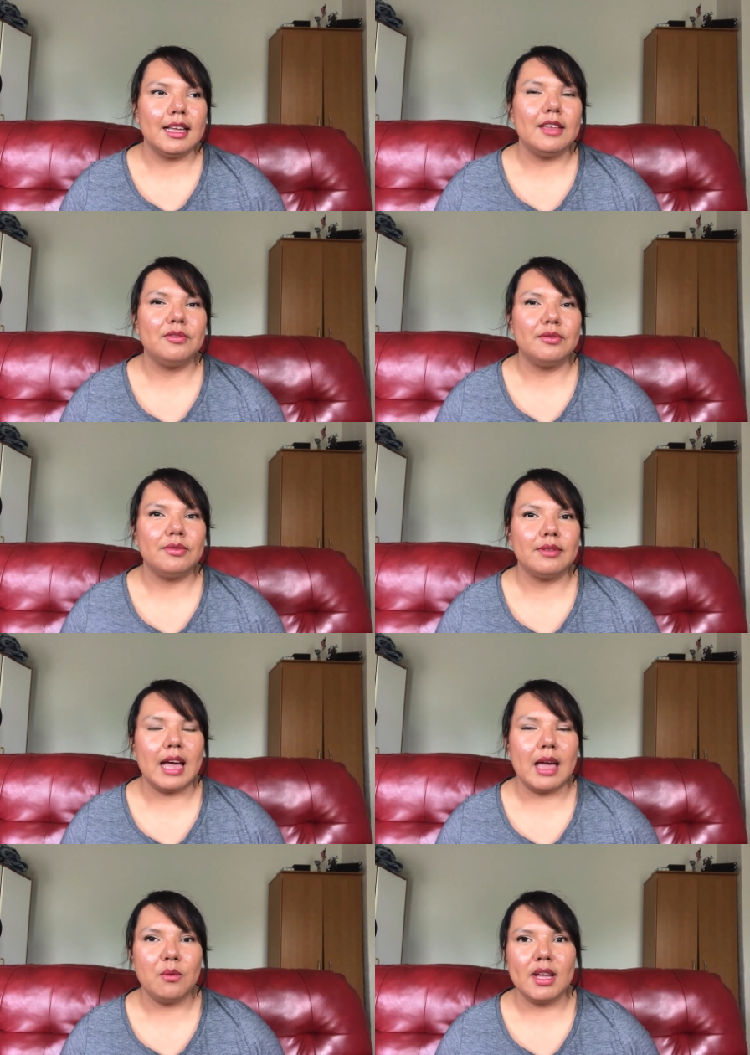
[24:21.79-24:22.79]
If
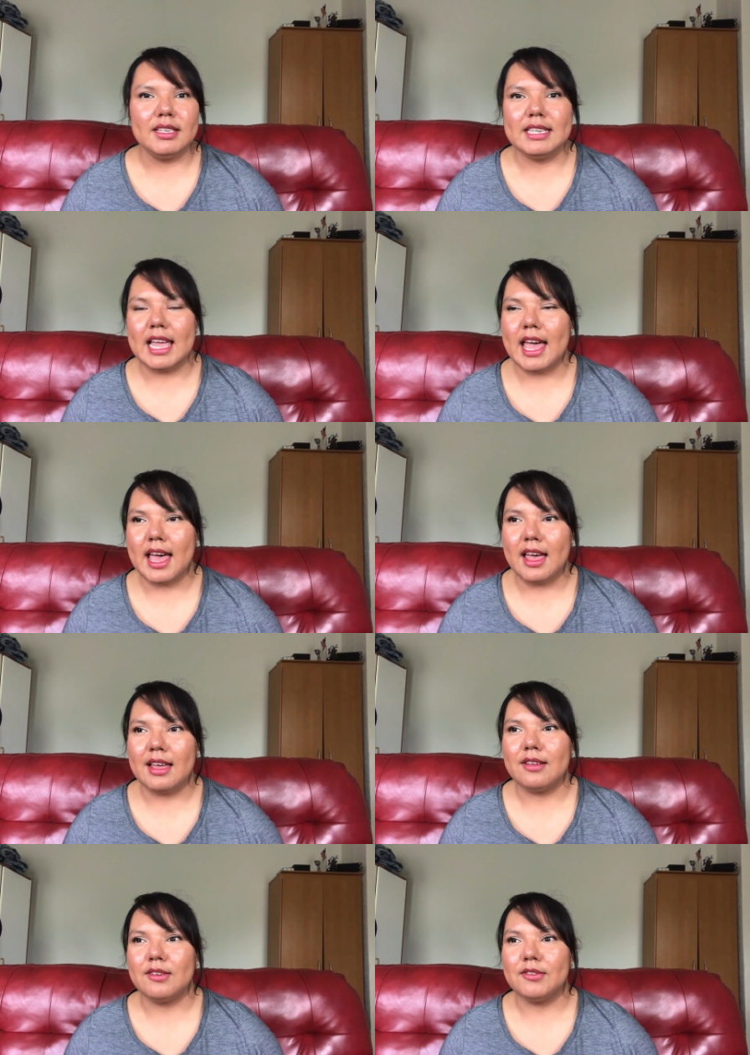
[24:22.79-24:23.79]
I want to
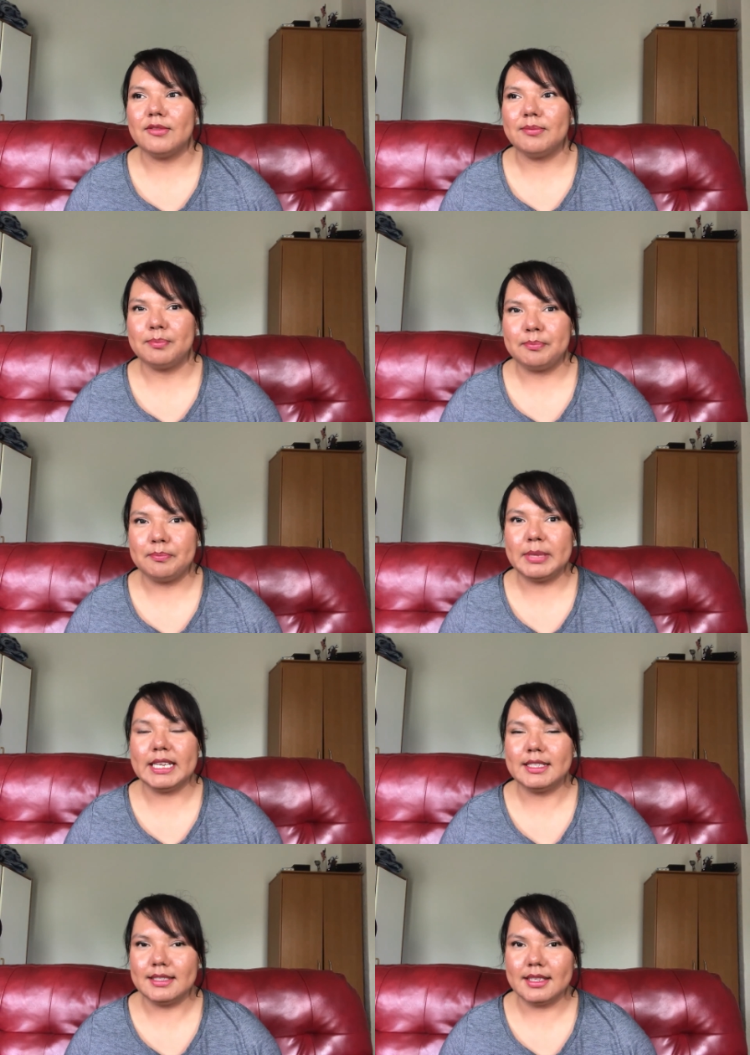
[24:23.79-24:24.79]
have
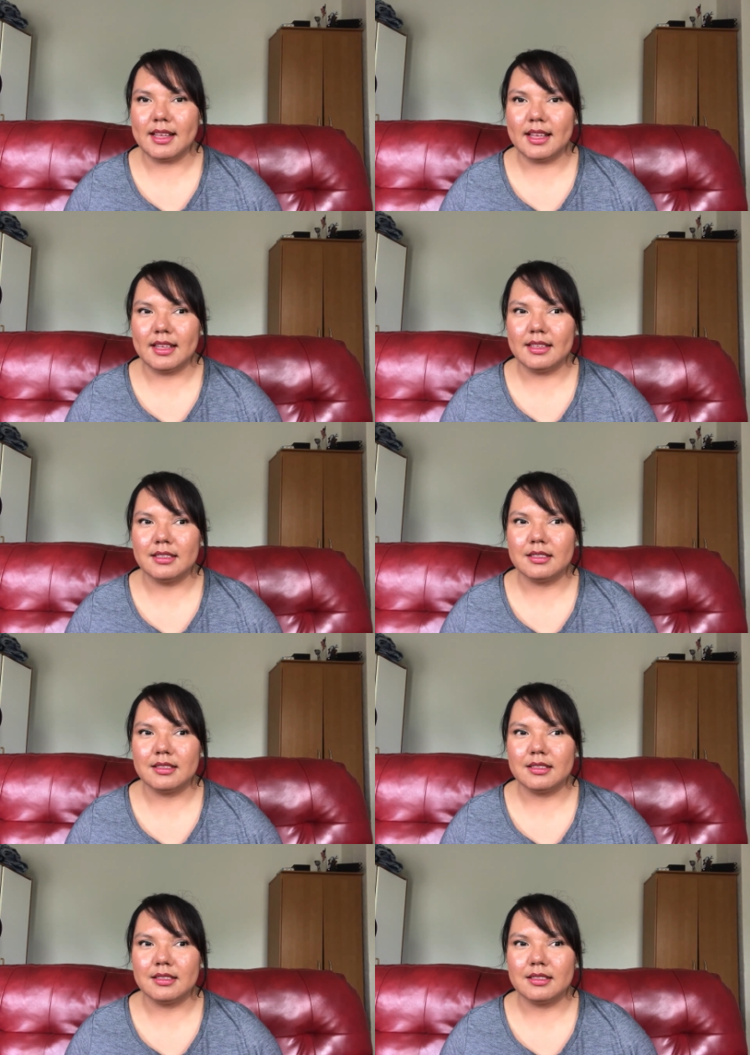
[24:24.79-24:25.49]
pizza